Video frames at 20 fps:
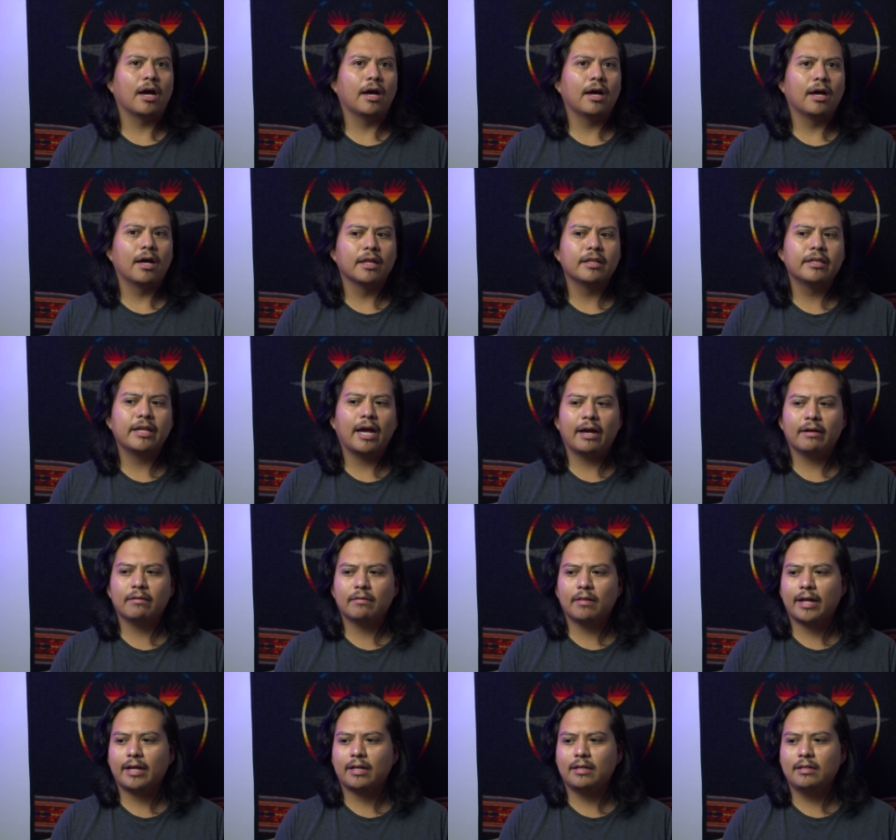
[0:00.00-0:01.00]
that
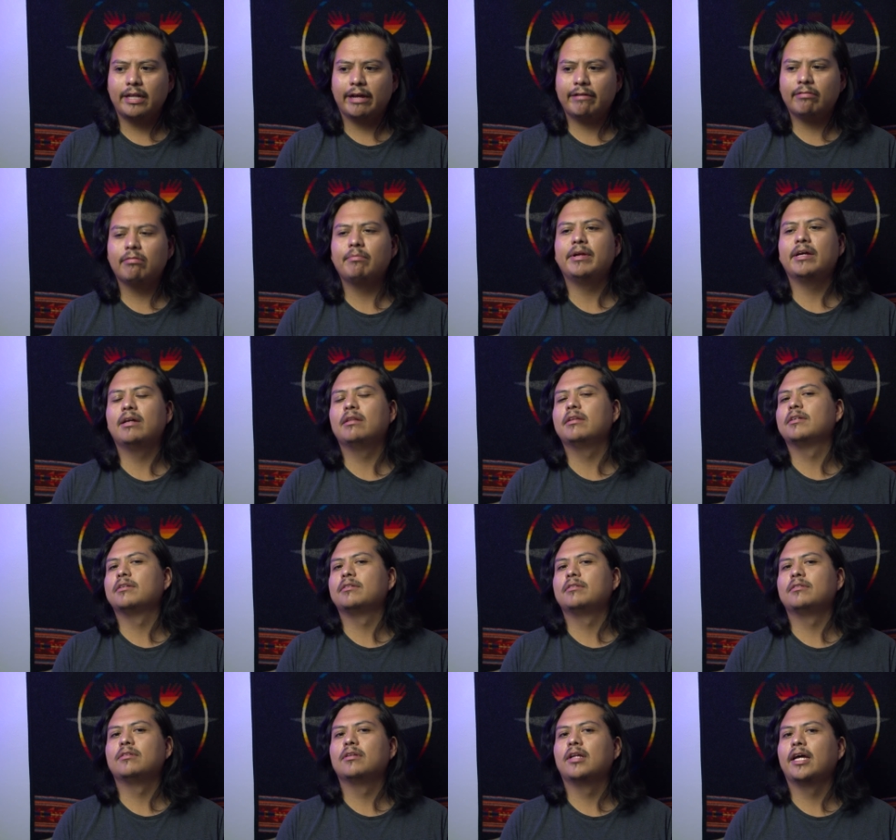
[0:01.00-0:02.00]
left me a
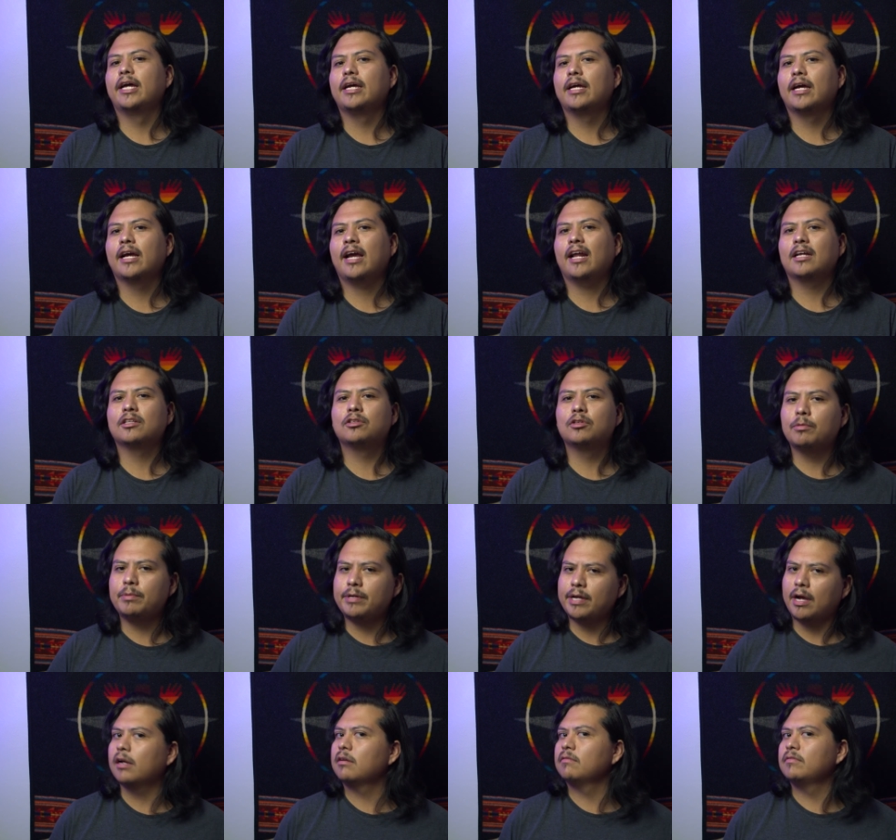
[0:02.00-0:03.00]
little, like, it kind of took
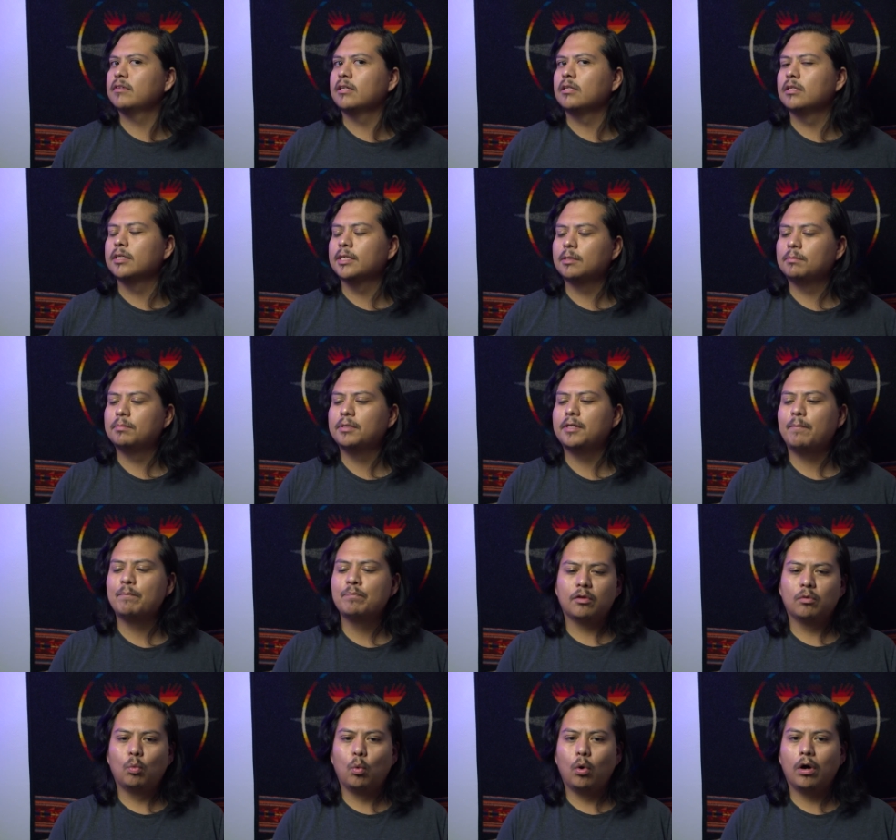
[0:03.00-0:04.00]
me out of it a little bit.
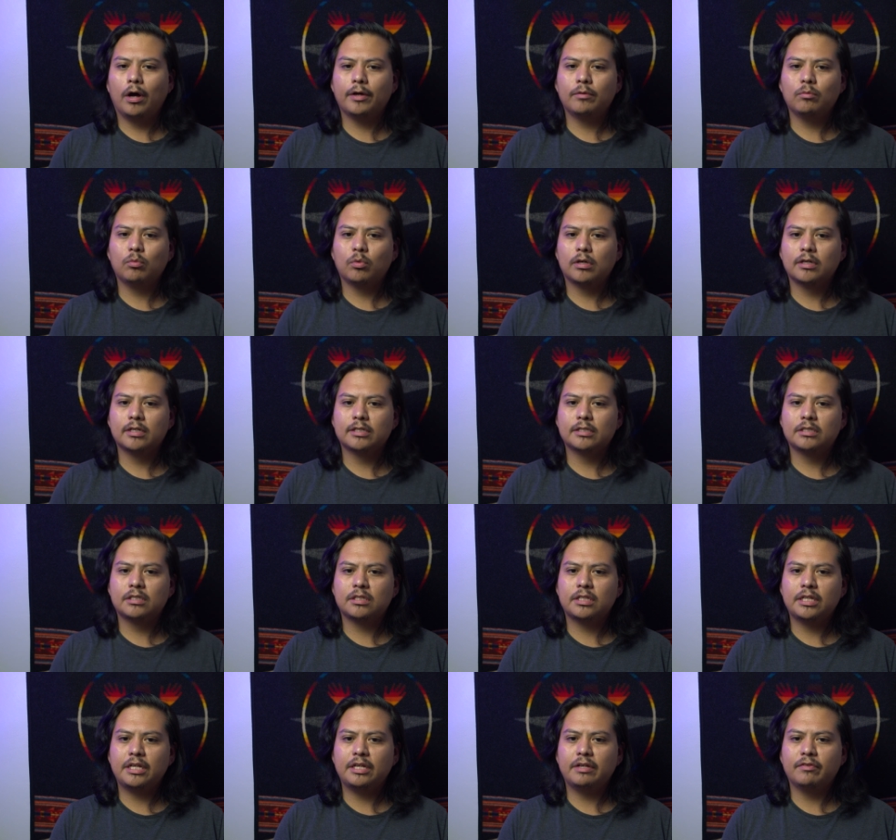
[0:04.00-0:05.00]
The one was
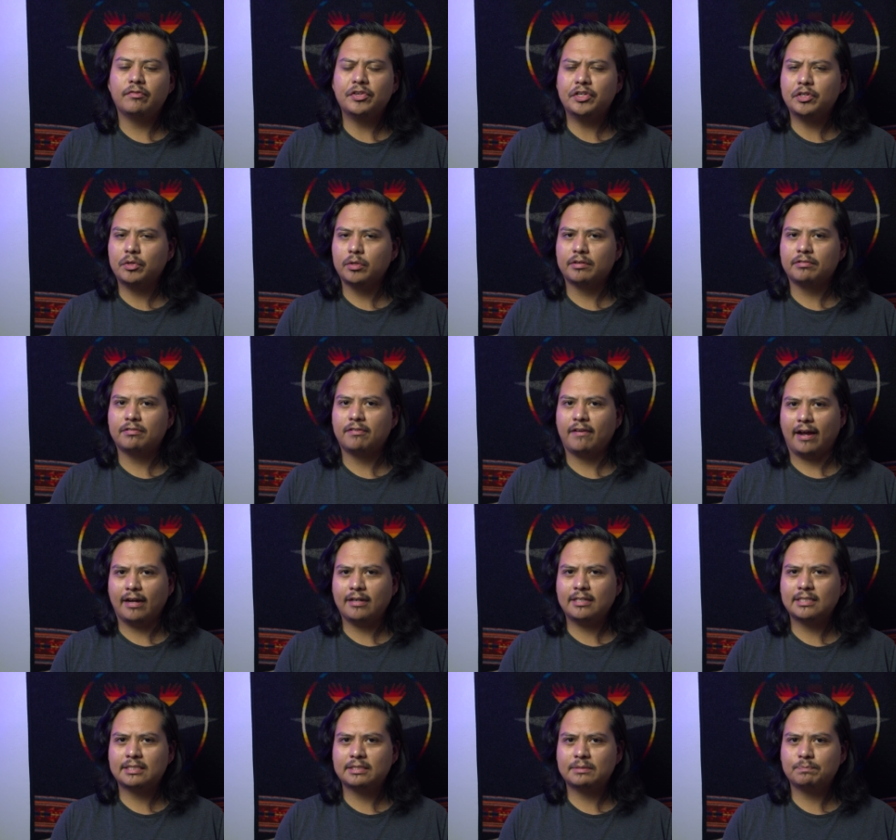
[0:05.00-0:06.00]
the visual
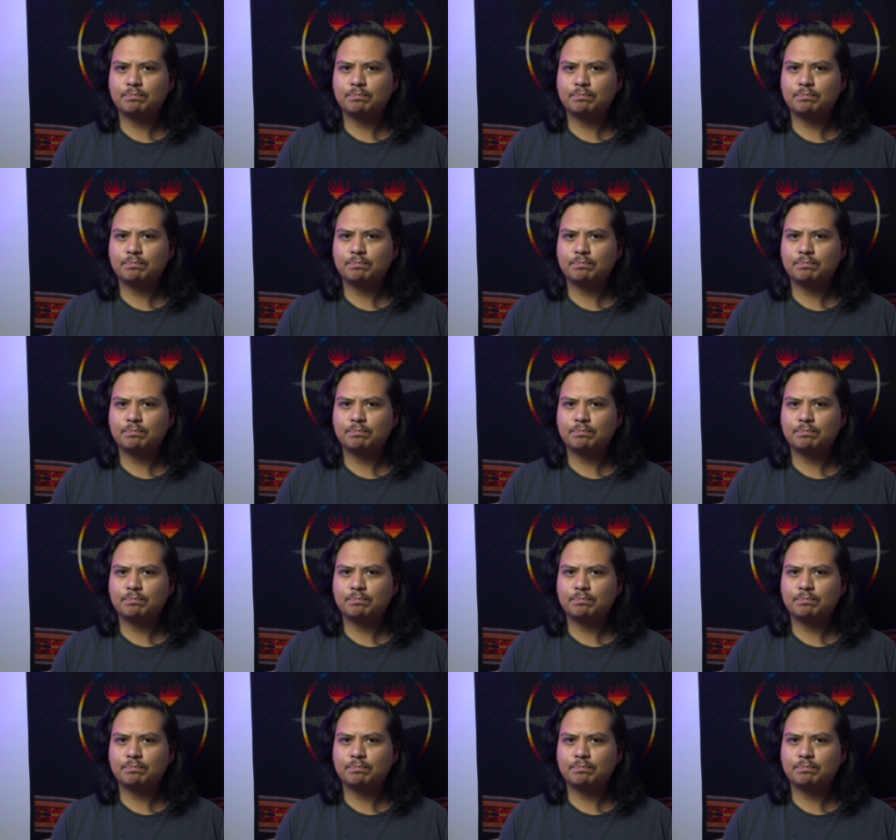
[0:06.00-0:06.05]
effects.